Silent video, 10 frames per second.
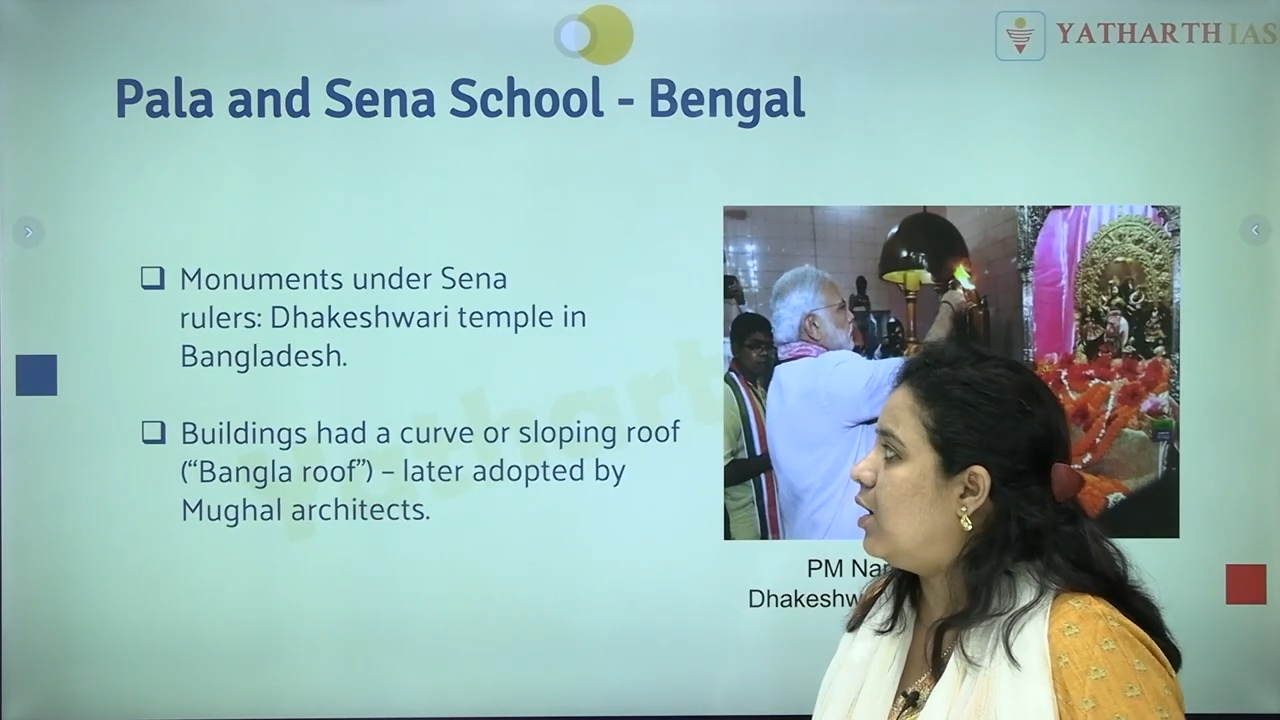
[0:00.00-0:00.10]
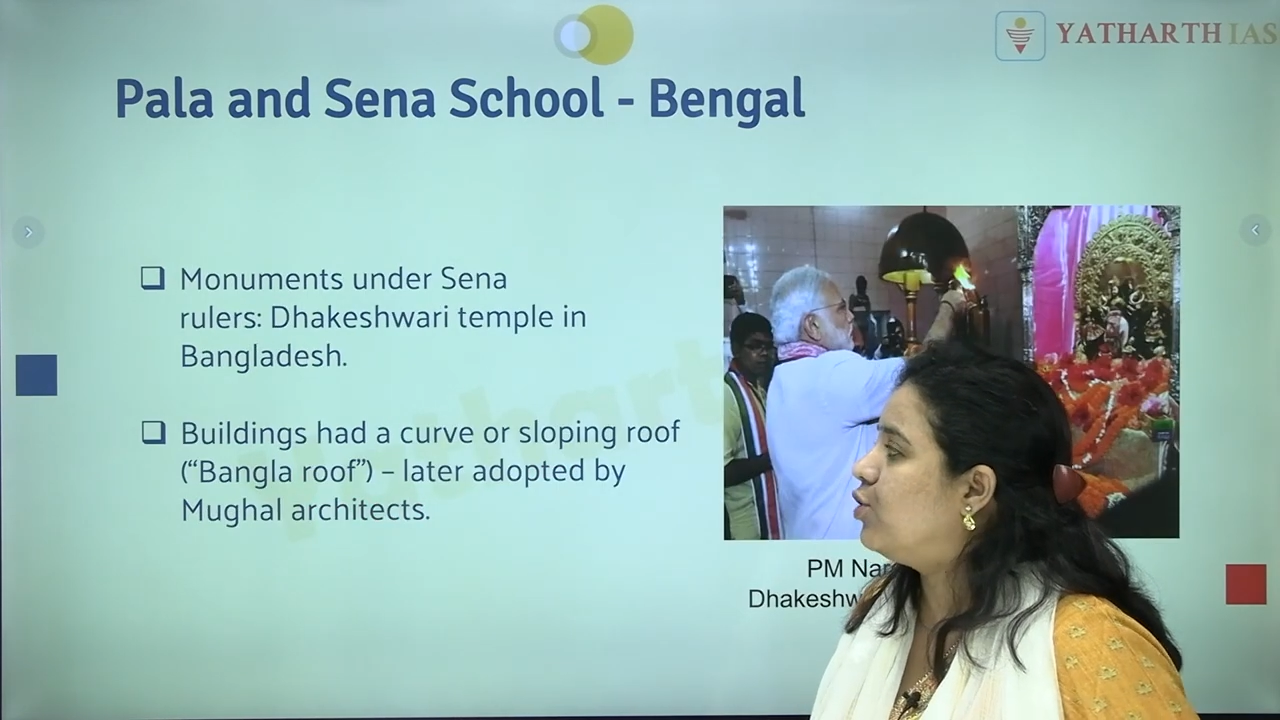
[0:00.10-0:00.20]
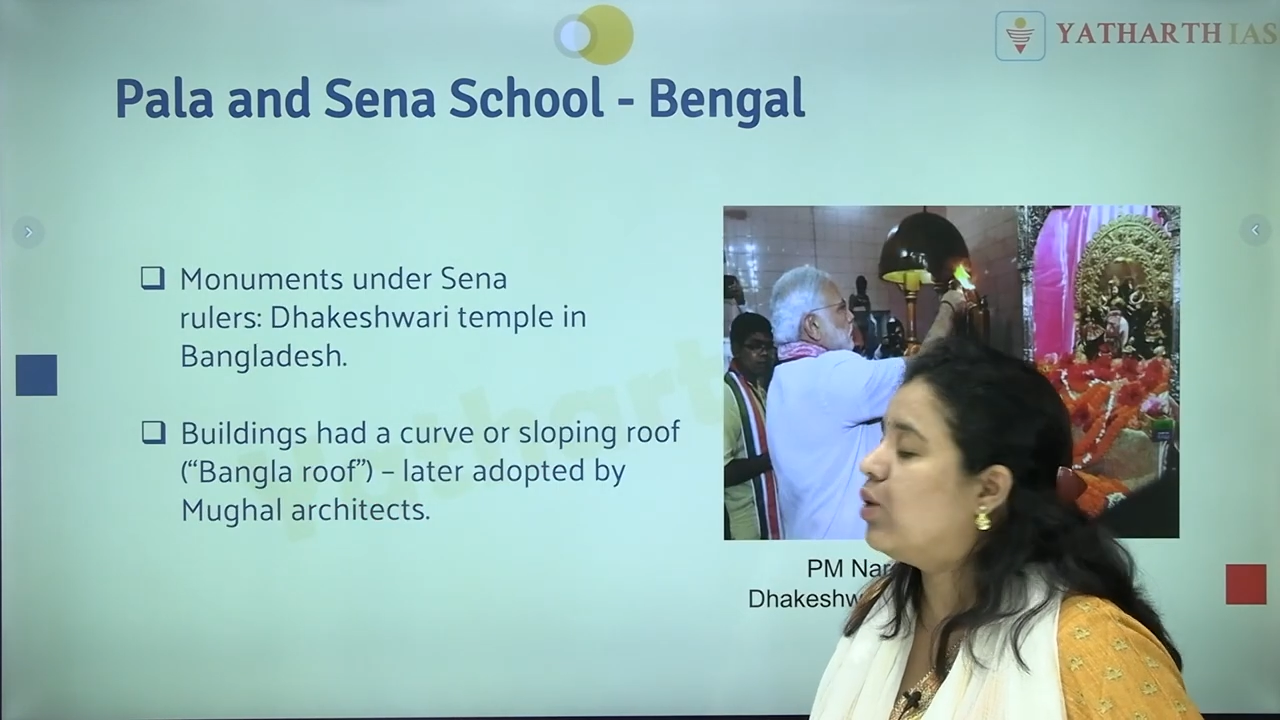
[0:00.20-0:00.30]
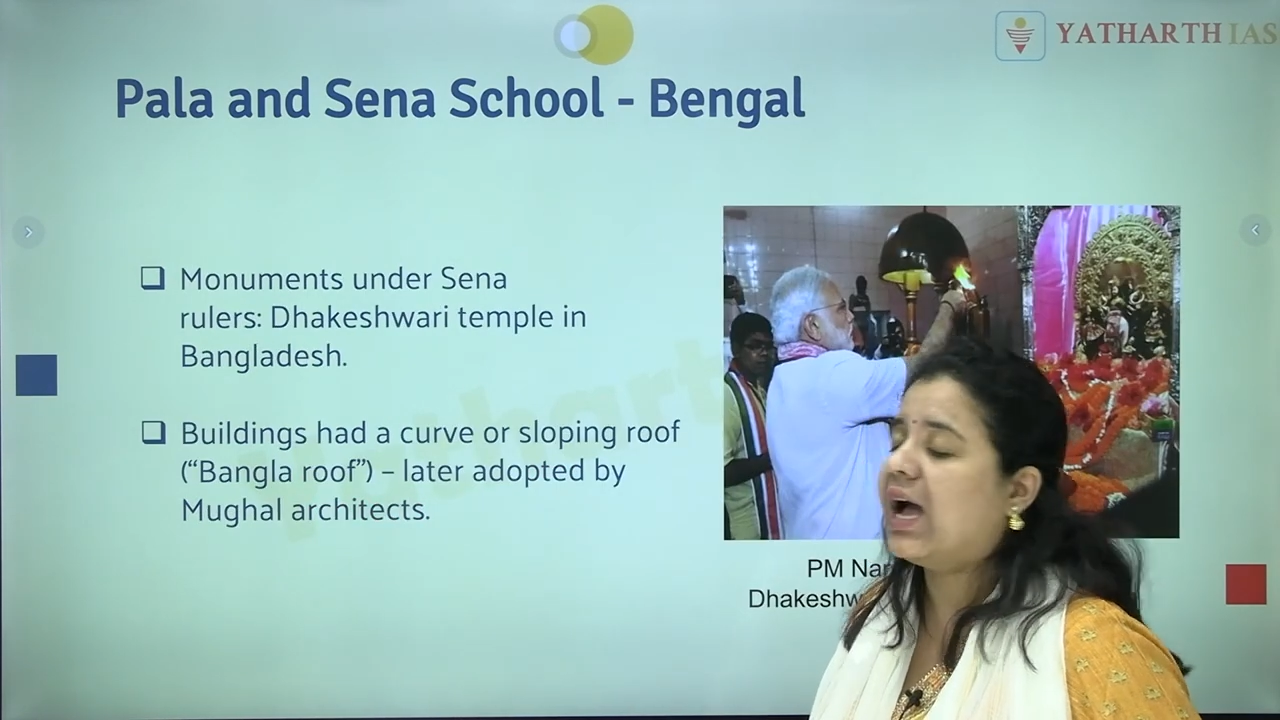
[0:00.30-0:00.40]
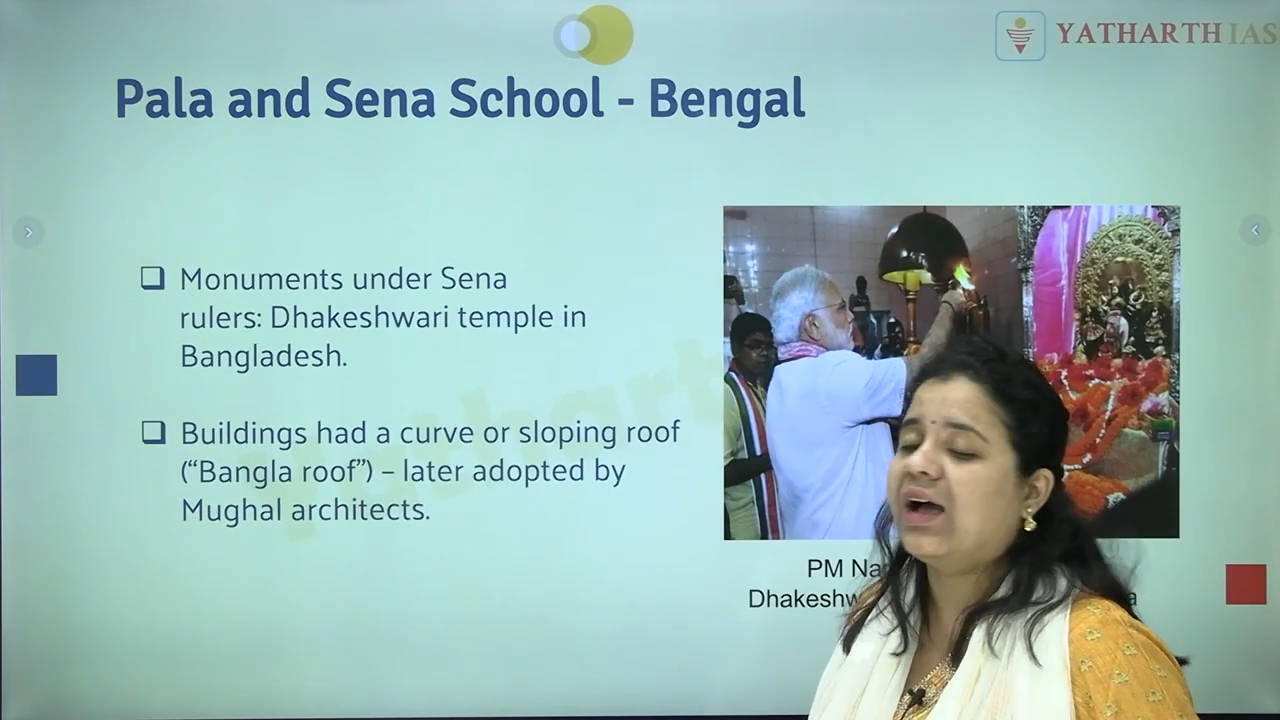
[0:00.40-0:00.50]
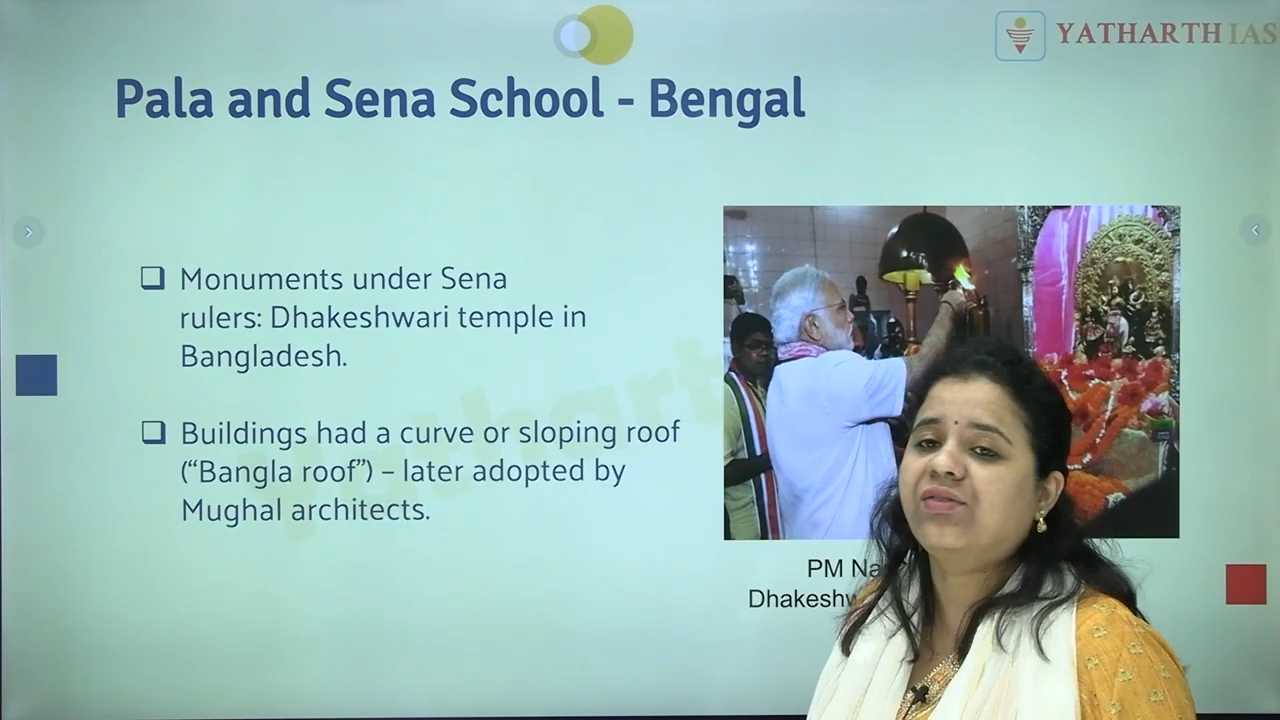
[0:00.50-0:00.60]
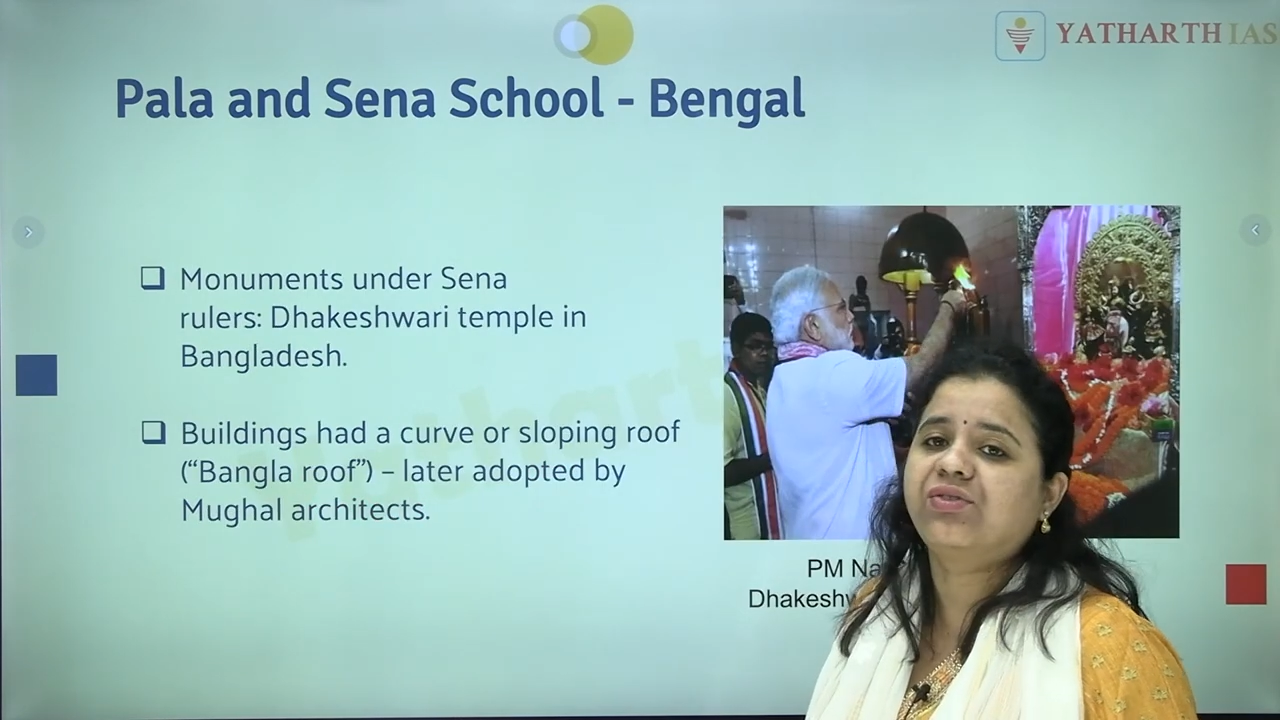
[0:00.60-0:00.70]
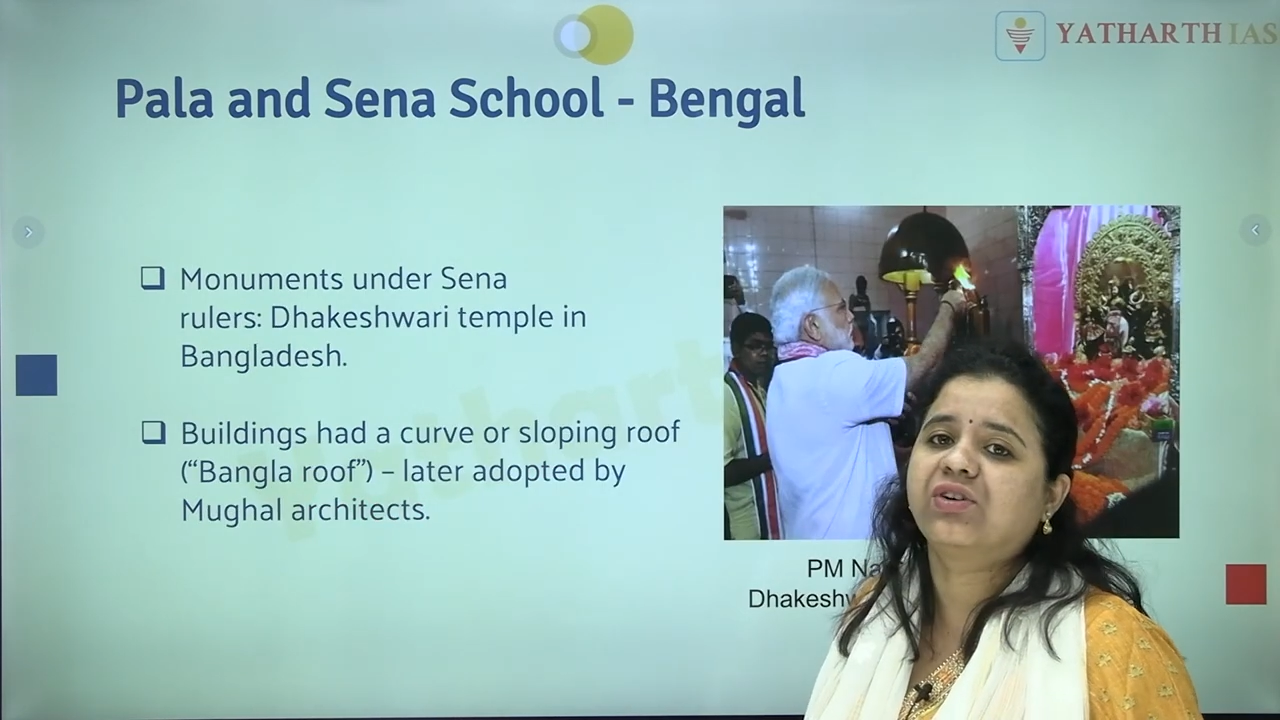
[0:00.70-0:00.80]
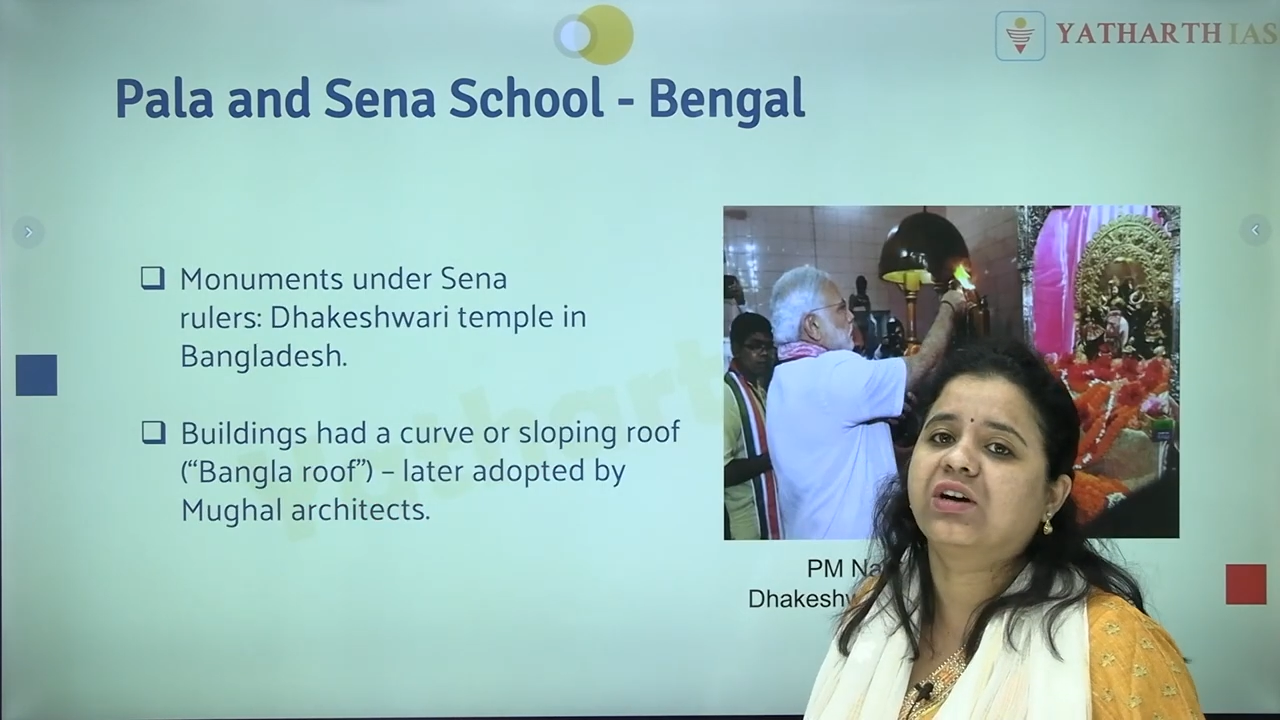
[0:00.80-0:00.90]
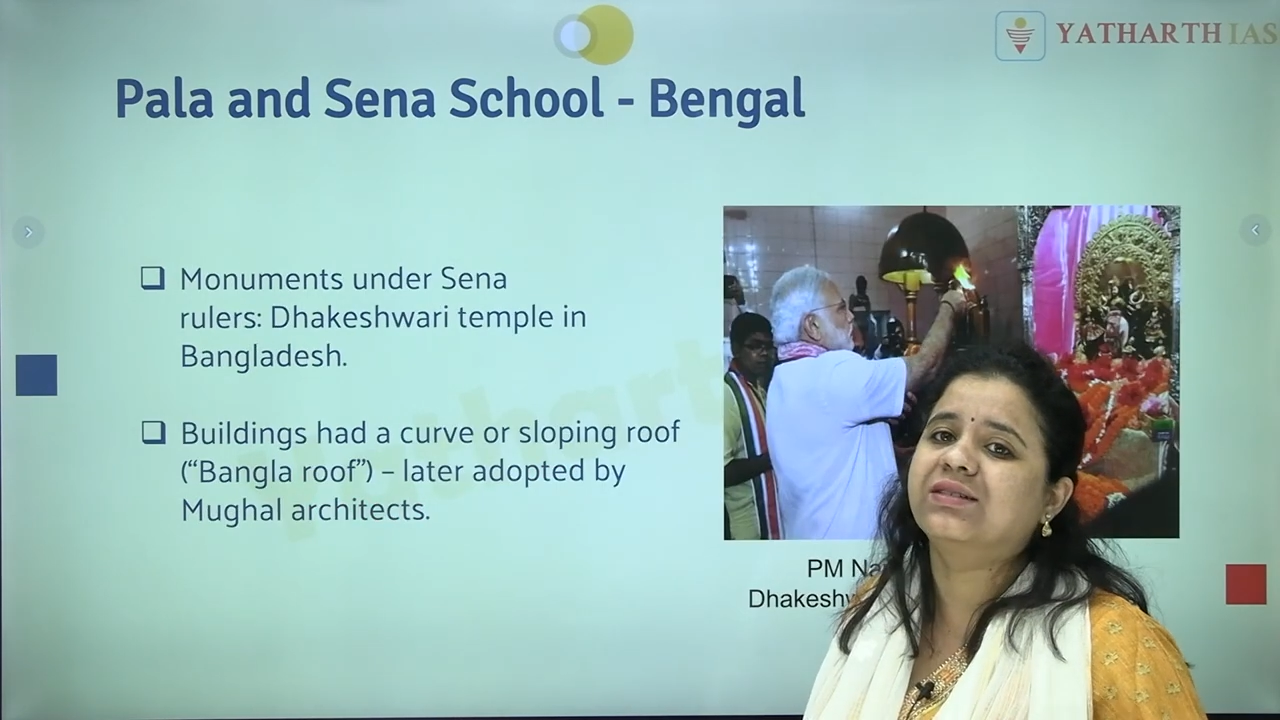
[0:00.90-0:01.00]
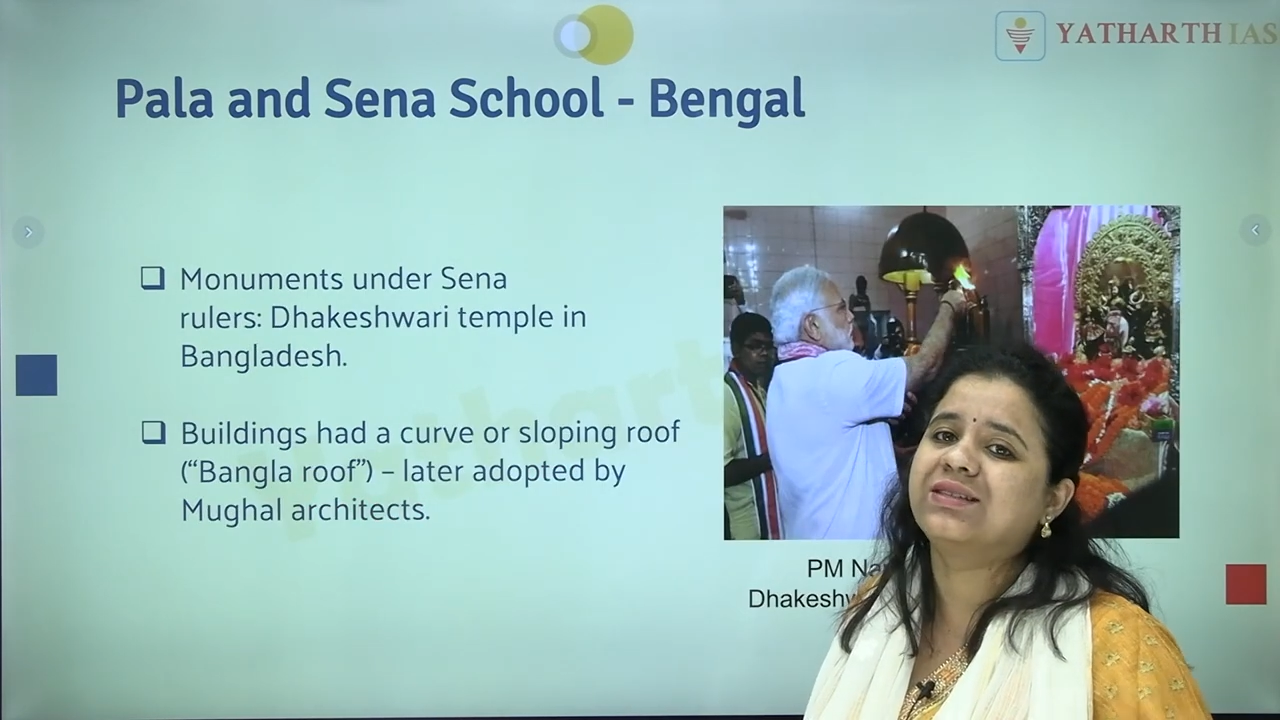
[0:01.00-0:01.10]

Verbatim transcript: You have,